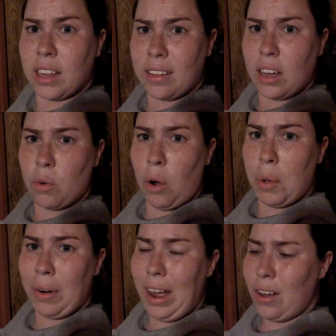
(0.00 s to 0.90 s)
attack while
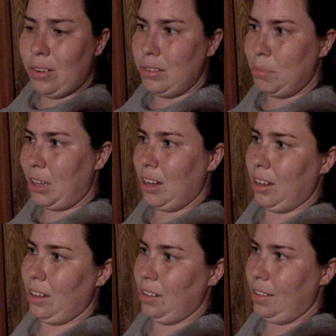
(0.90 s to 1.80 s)
we were out
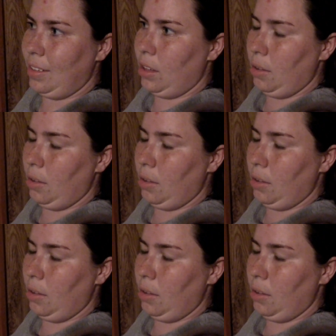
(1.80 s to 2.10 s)
because,